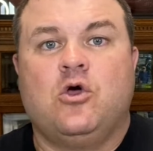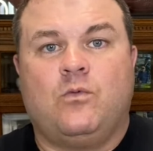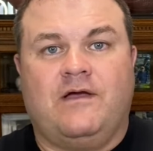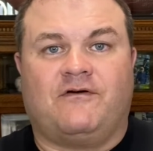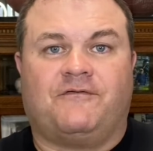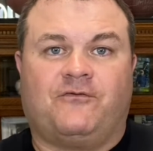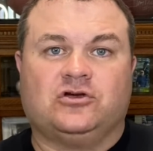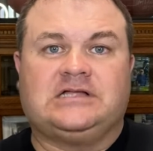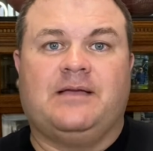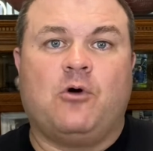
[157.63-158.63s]
We have our
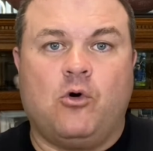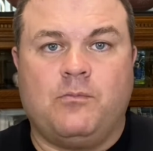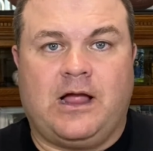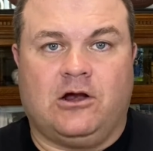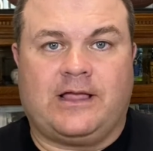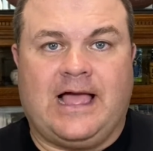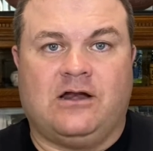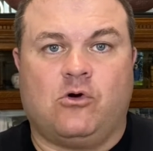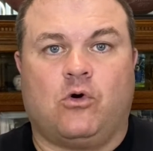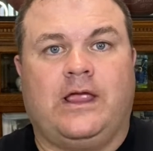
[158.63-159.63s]
first-time home buyer
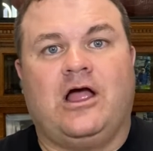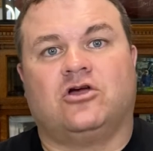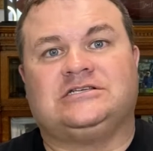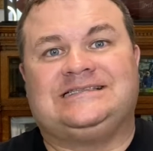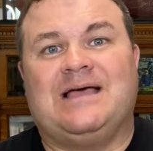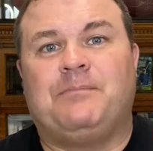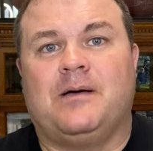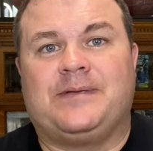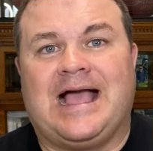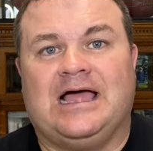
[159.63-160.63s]
category, our
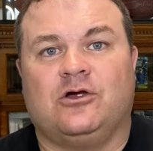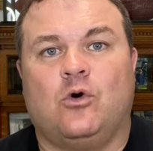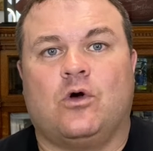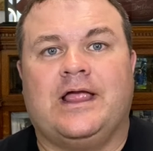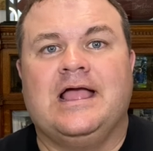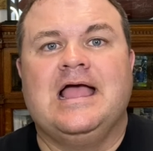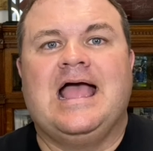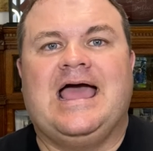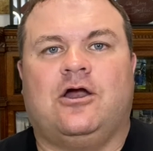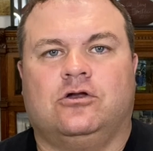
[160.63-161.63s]
step-up category,
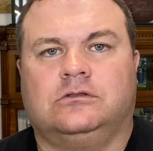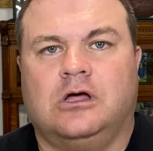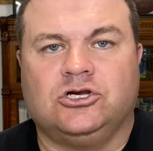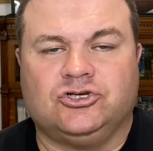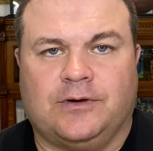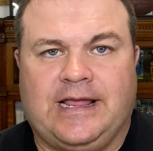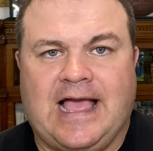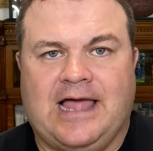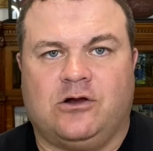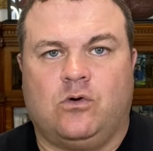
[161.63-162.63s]
and our luxury
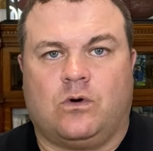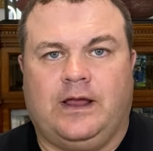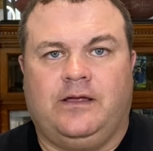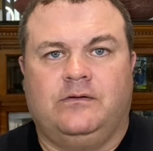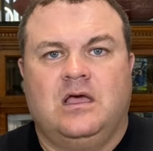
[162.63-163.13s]
category.